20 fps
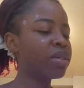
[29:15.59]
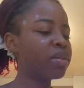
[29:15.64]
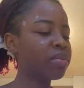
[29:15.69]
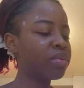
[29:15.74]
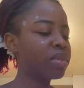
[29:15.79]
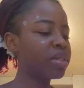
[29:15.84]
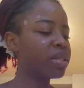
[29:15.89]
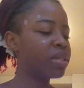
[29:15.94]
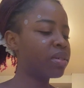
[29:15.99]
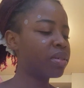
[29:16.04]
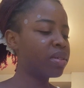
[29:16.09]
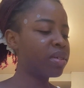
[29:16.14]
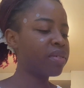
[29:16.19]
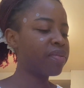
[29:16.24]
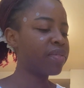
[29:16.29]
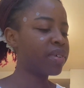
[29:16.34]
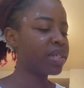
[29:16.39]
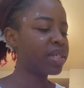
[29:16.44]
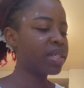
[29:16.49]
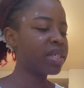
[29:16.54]
this
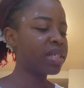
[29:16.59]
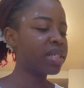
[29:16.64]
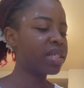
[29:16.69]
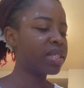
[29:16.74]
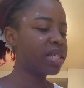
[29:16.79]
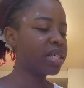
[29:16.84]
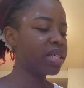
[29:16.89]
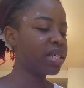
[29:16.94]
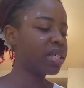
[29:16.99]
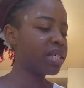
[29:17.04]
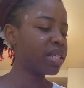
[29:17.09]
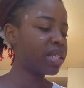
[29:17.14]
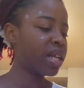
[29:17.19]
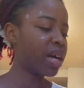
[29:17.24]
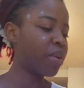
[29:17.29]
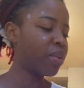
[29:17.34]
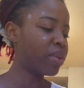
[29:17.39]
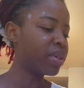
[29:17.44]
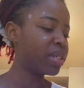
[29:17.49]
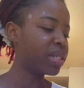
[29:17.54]
university is this,
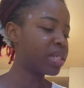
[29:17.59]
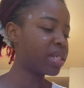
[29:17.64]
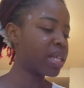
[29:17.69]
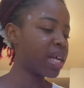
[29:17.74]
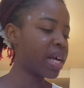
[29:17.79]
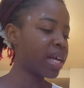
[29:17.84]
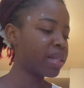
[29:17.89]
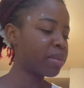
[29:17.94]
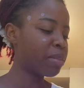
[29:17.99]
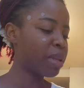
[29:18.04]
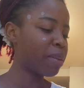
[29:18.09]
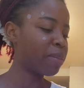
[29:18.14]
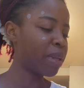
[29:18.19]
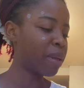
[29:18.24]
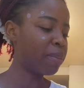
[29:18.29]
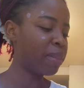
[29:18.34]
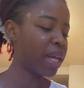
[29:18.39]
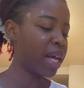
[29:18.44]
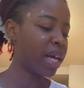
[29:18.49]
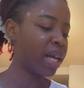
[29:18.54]
that one is that, blah blah
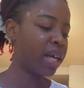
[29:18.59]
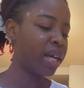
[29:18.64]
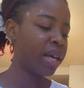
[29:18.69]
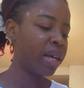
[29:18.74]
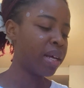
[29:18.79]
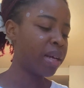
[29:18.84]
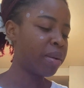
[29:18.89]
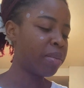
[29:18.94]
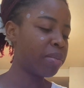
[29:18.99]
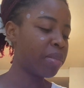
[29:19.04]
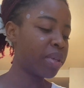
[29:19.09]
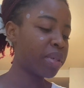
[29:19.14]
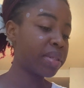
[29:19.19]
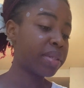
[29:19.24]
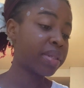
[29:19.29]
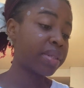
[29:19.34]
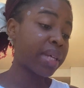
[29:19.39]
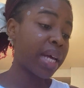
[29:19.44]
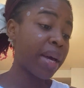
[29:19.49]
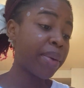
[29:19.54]
blah,
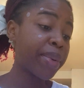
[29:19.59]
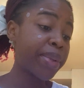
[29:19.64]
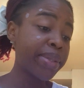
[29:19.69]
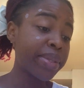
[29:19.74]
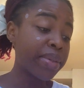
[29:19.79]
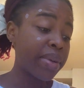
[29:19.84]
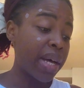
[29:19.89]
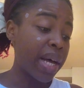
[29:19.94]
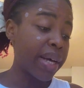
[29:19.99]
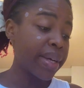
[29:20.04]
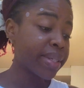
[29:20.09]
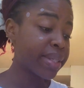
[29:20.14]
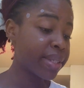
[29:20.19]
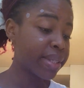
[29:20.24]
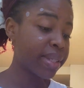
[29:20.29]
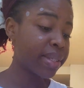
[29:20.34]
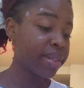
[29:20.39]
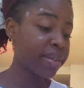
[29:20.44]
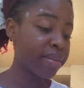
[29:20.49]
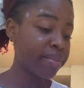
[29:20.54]
but I was not asked.